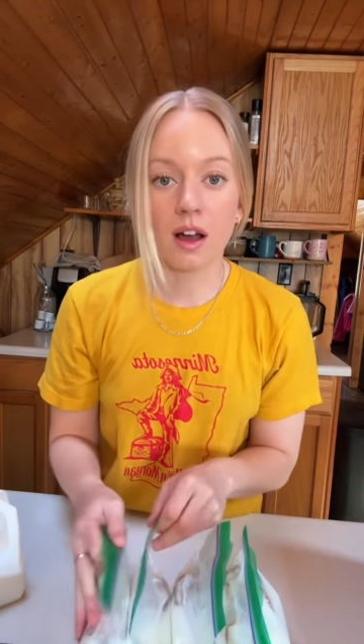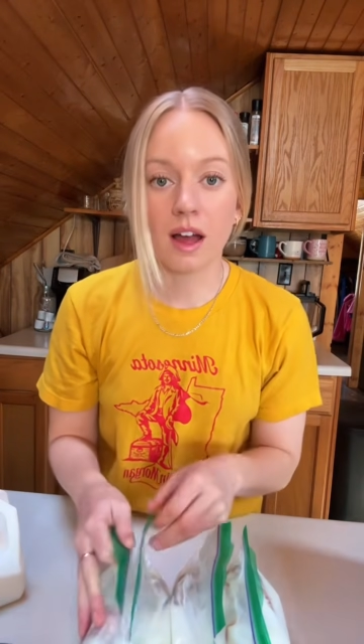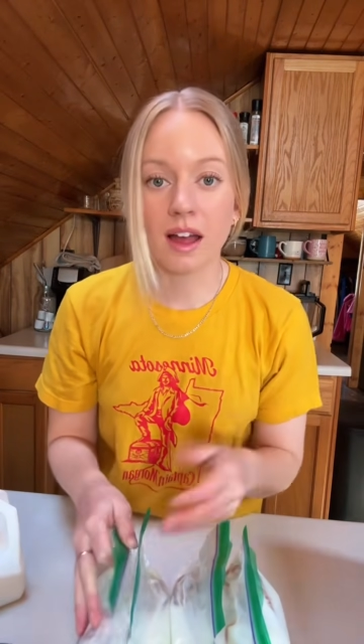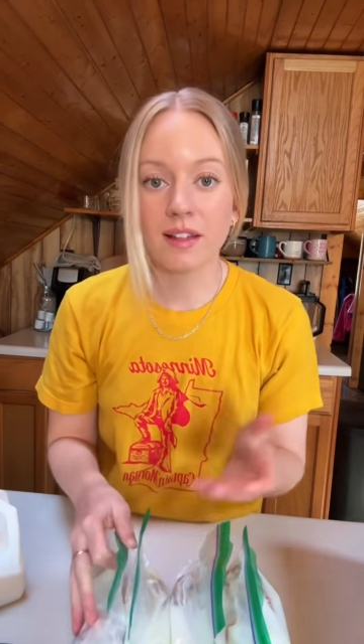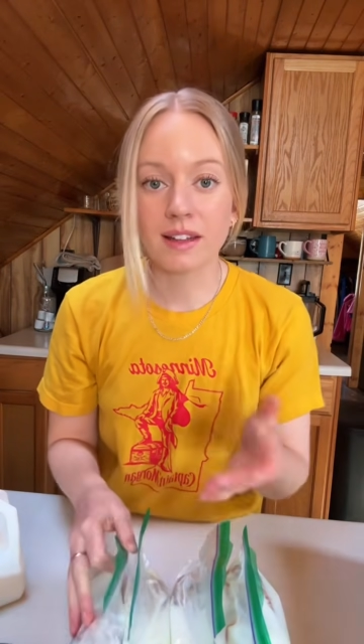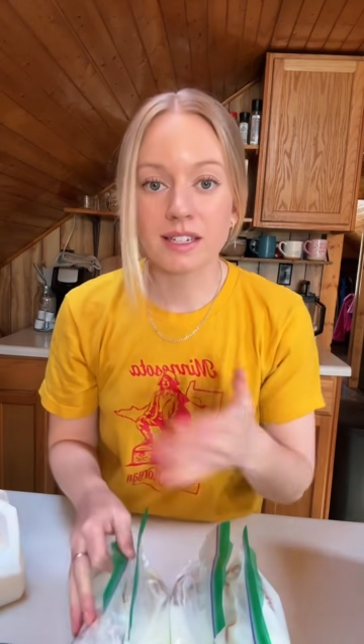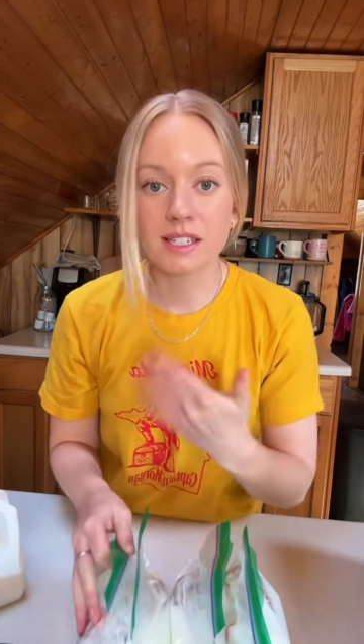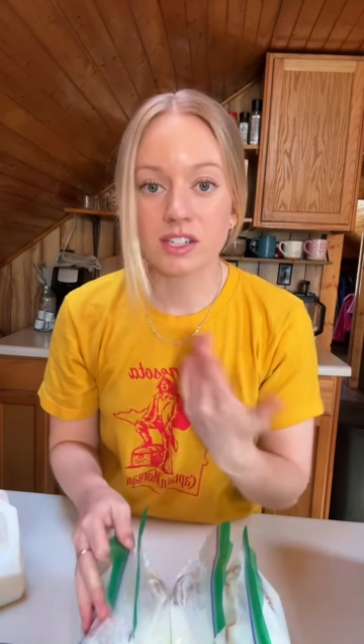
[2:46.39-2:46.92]
I
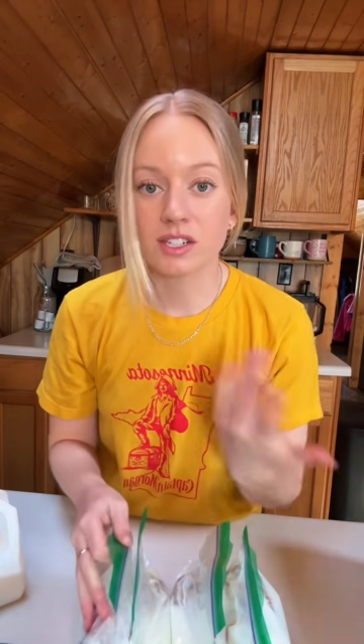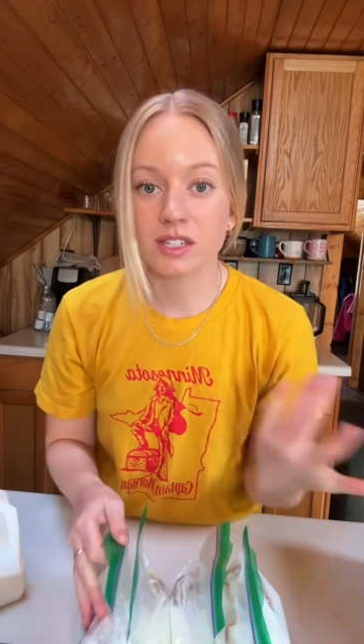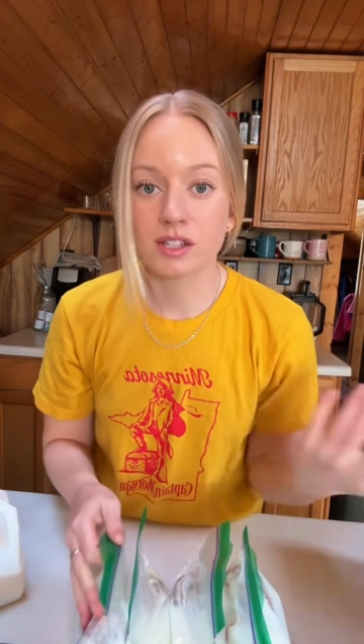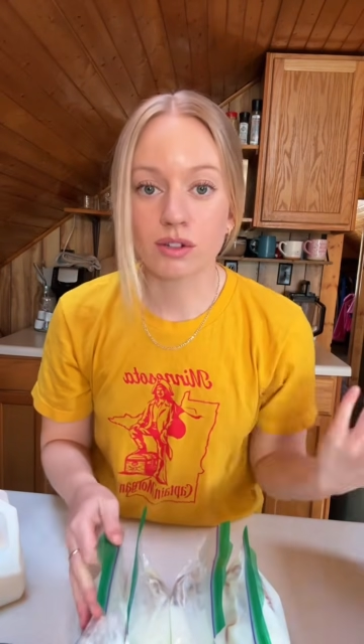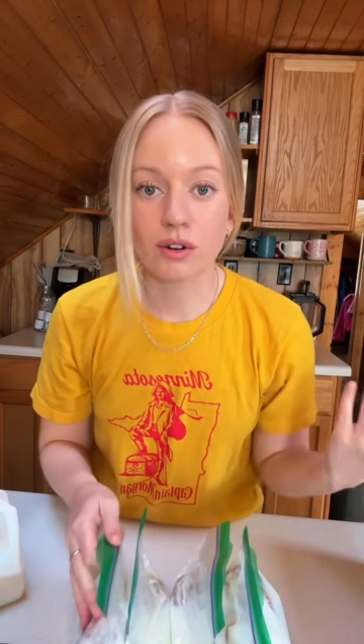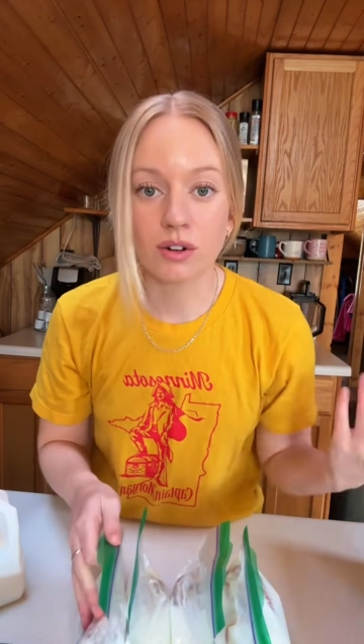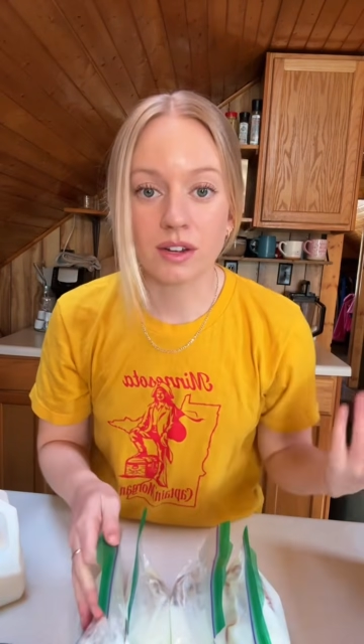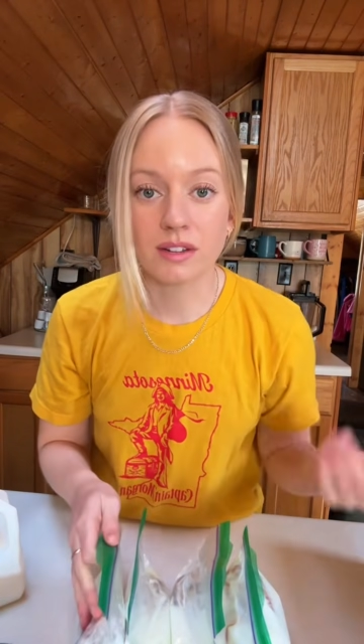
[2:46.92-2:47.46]
like to just
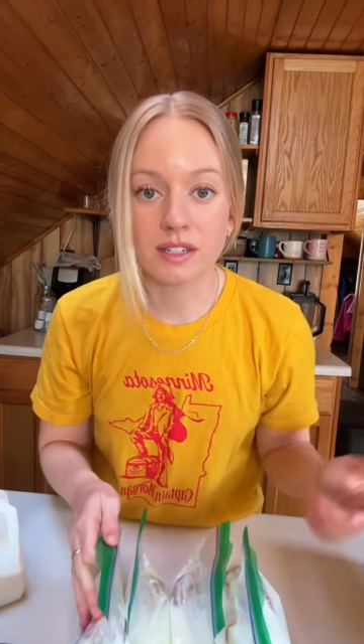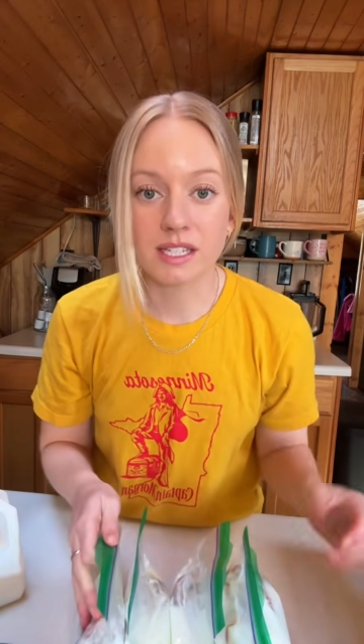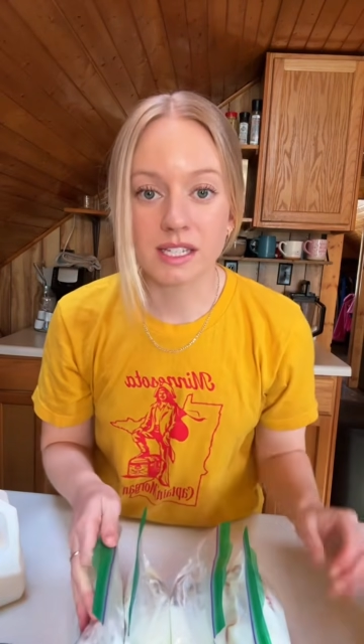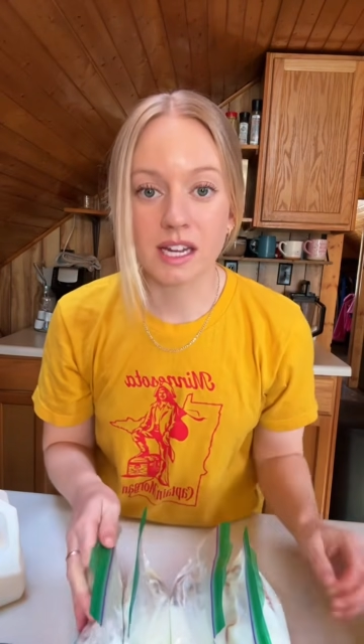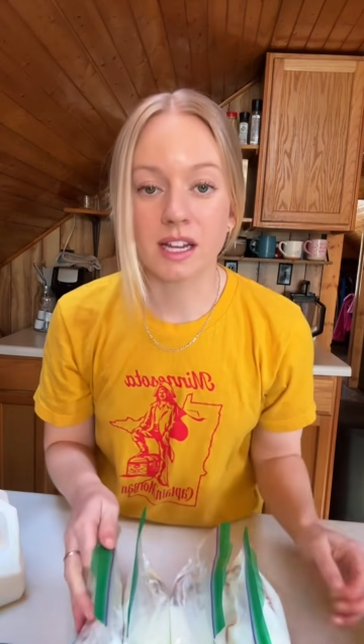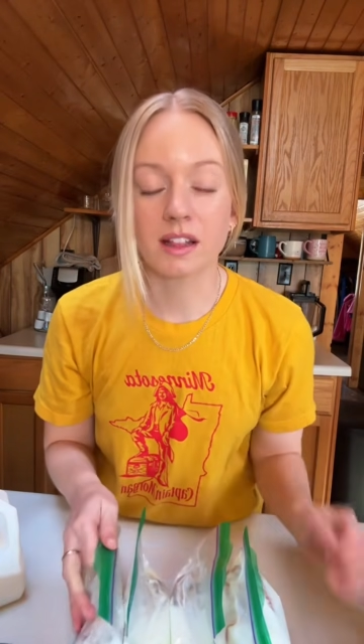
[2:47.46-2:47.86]
throw it in the sink,